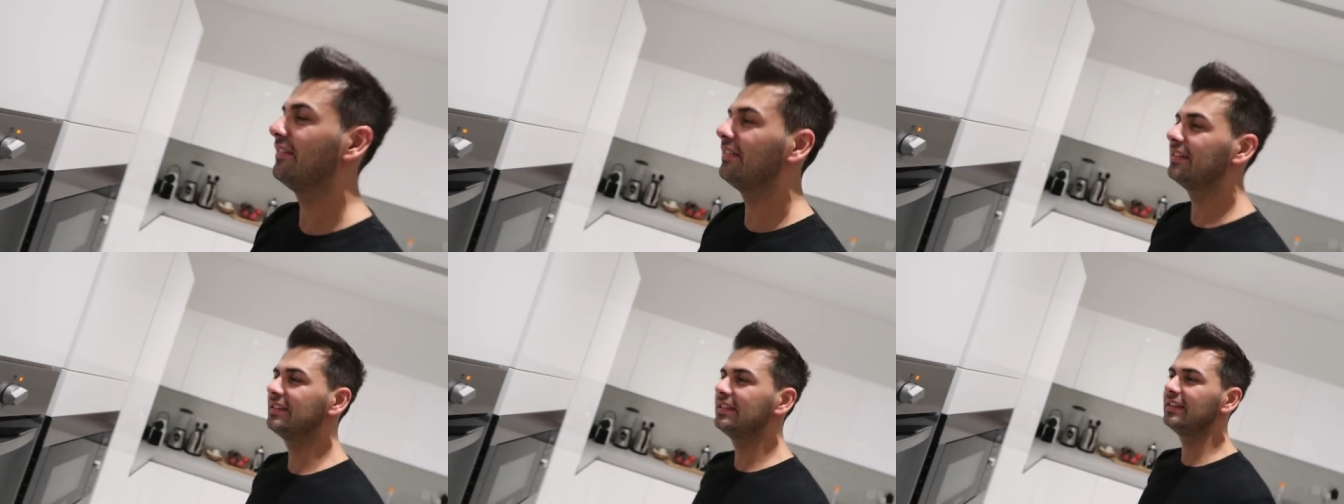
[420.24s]

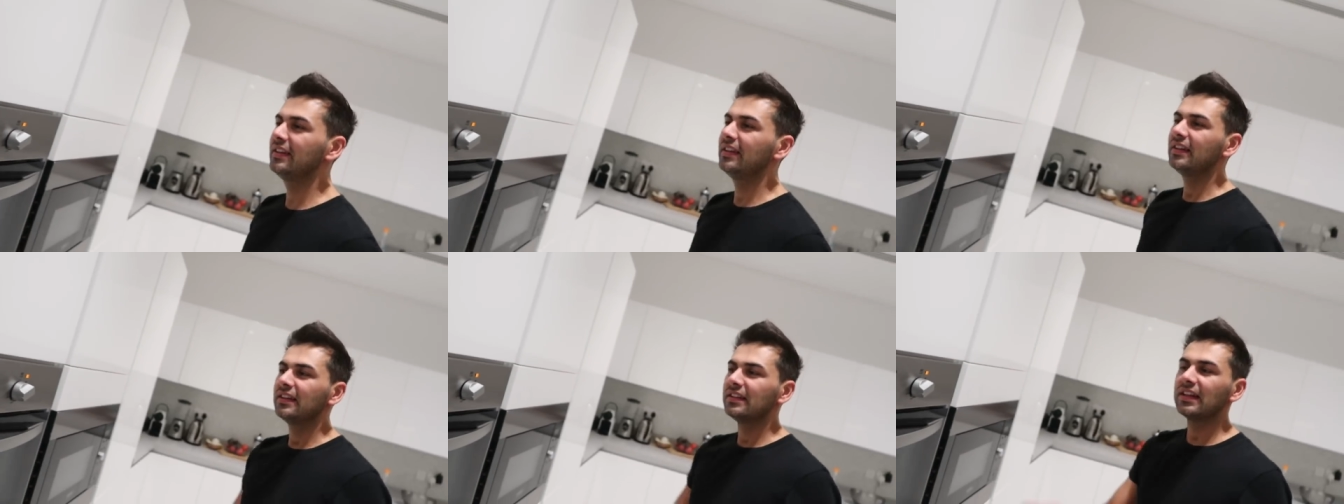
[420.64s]

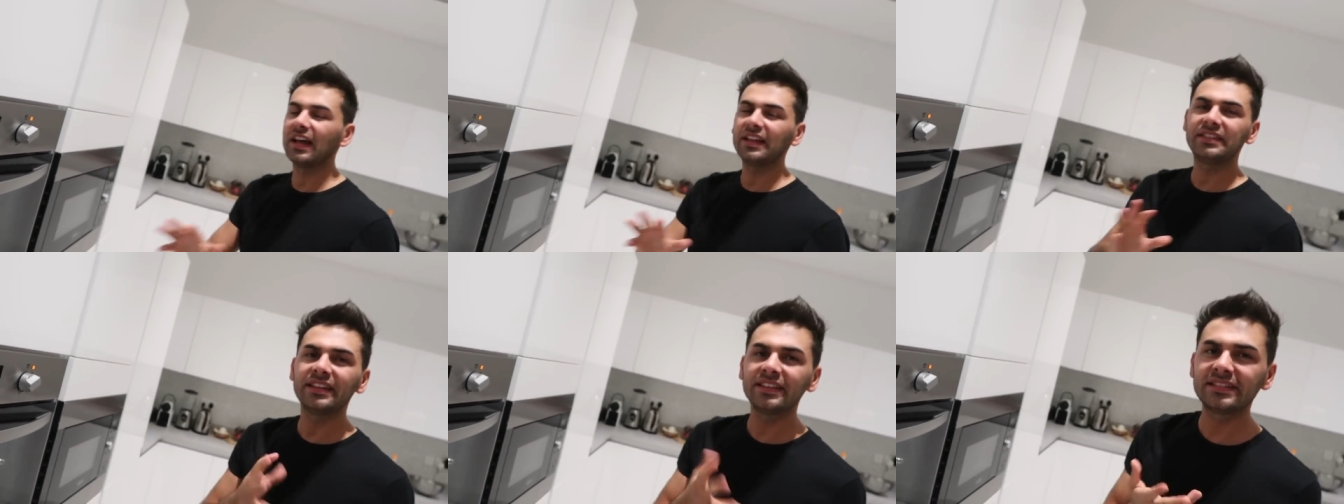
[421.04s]
17,
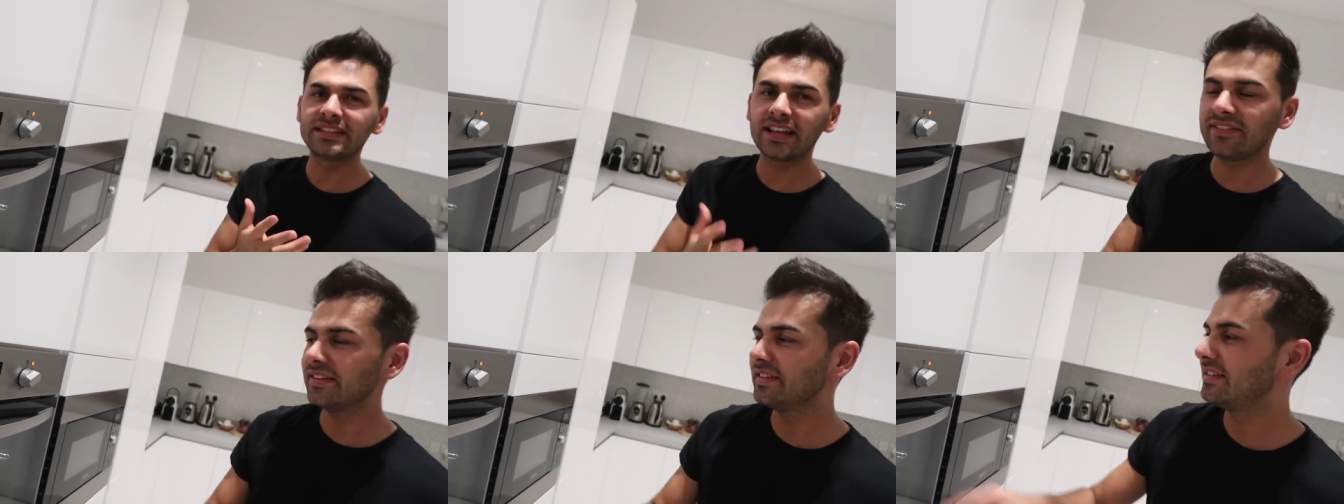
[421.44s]
I think
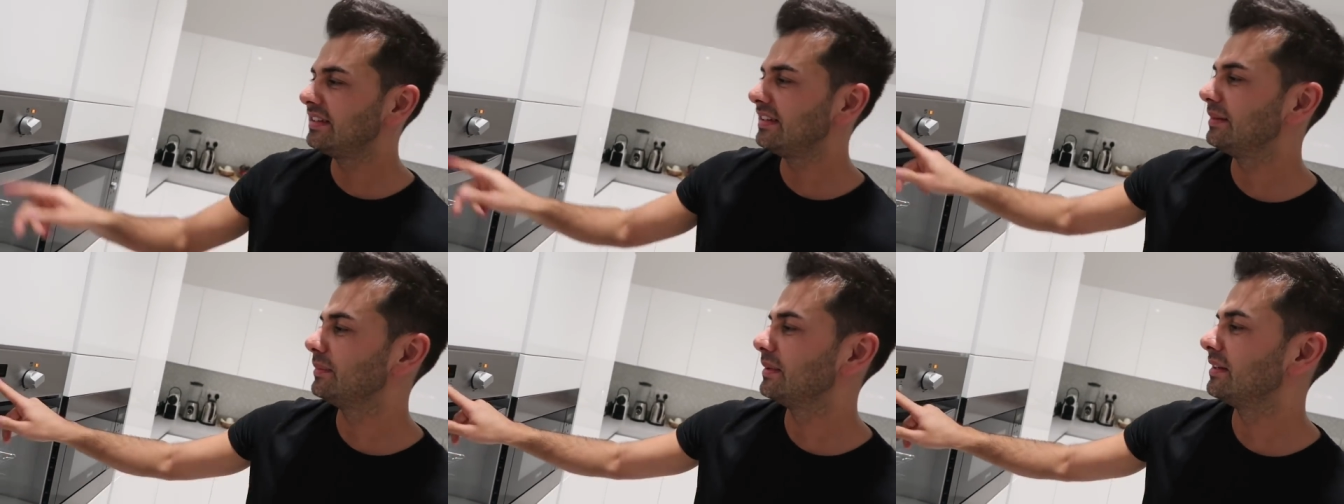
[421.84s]

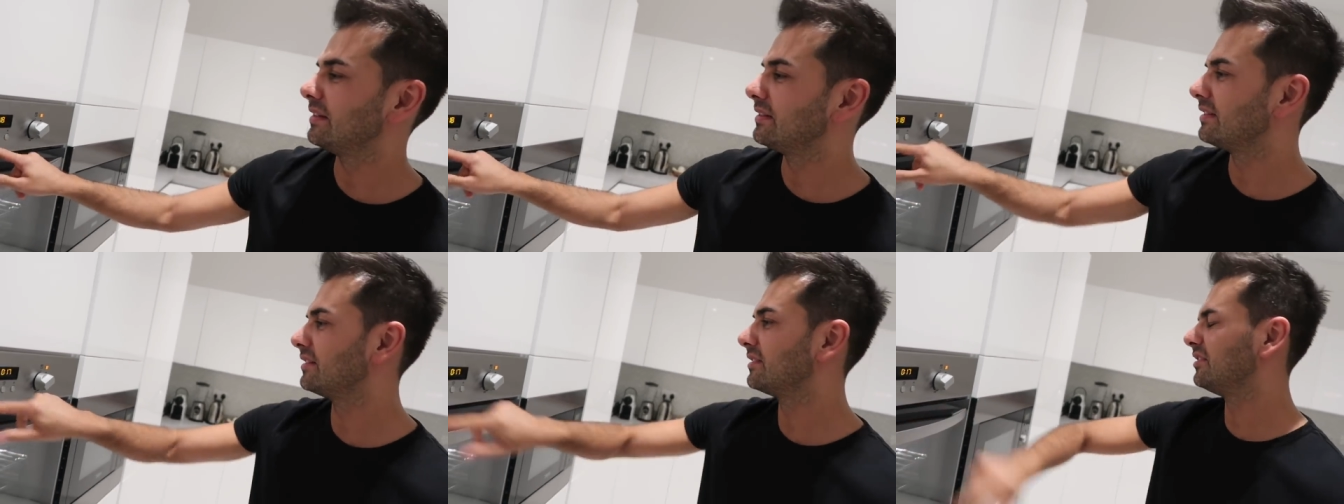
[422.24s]
17
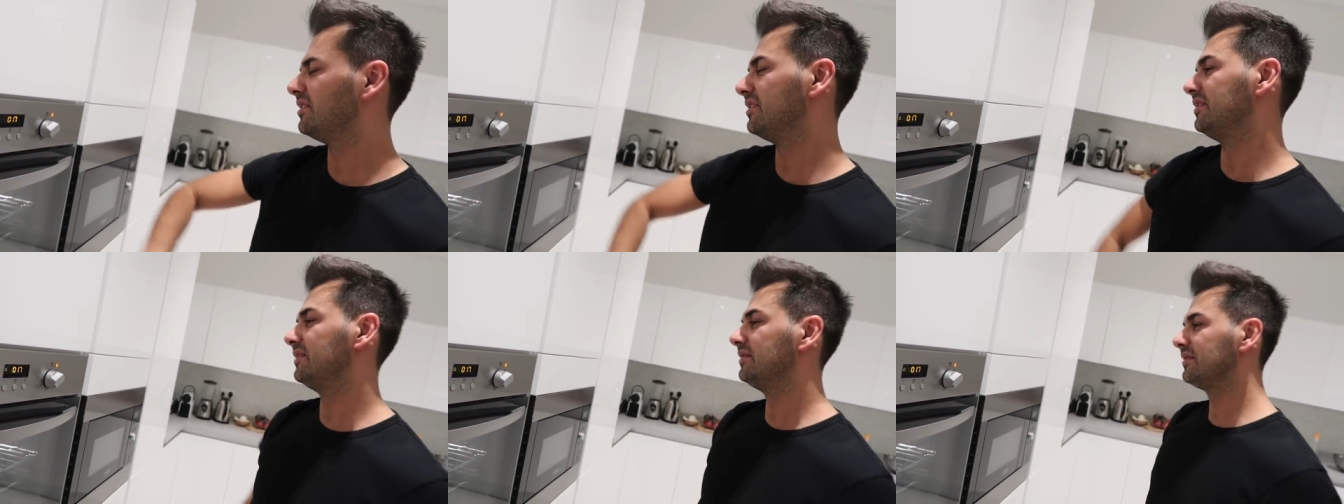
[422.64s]
minutes is
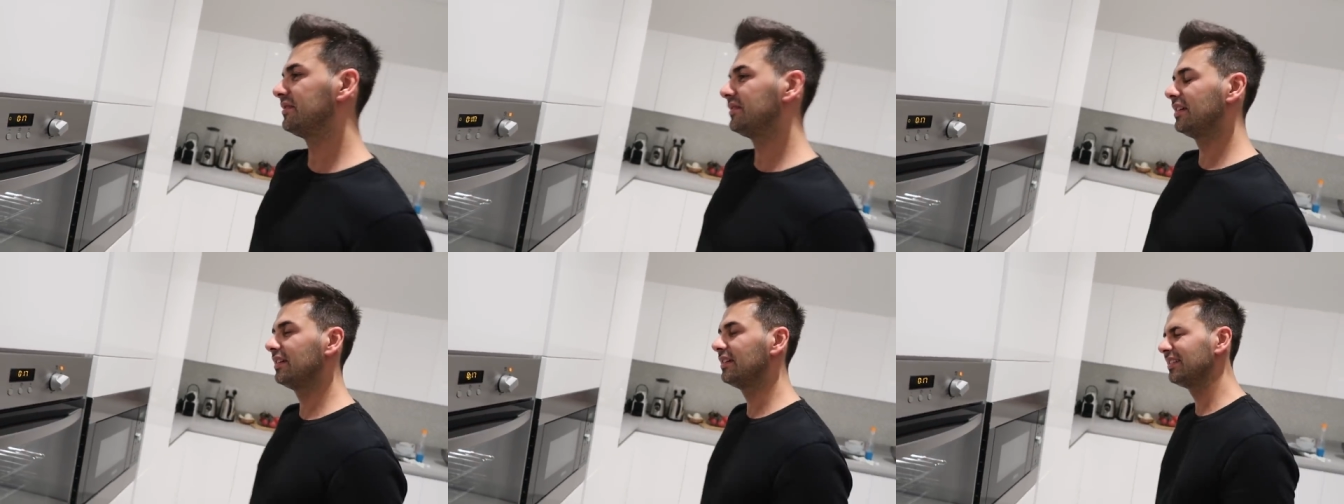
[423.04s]
good.
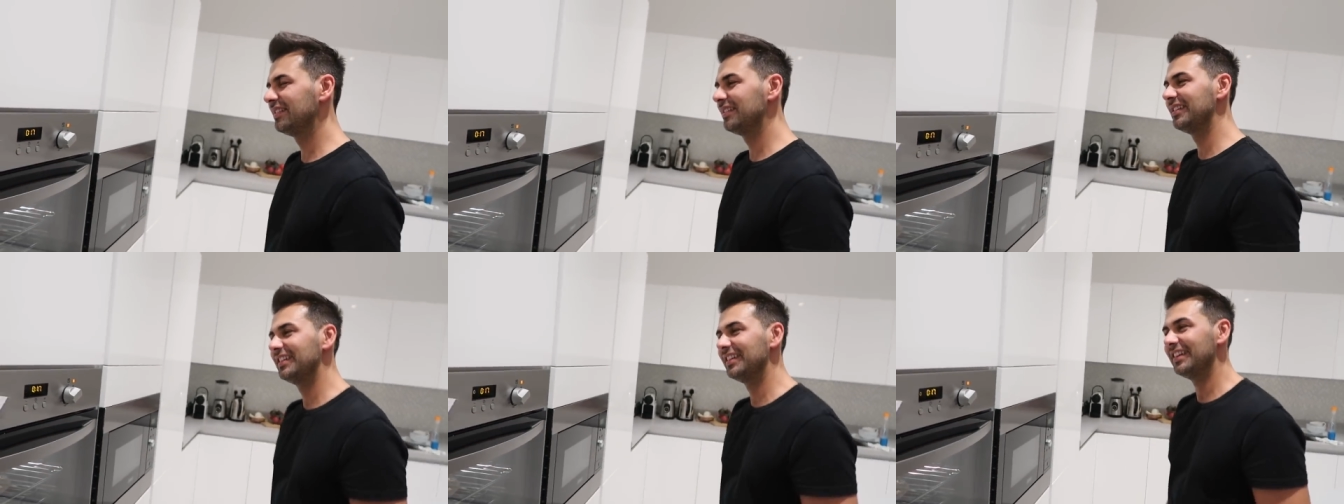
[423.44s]

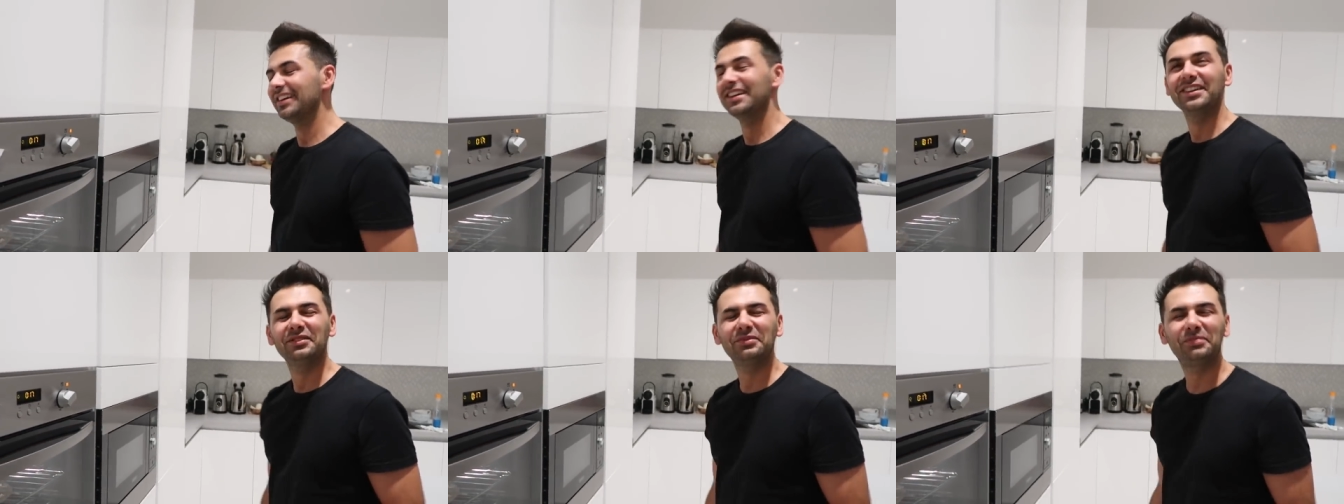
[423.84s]
17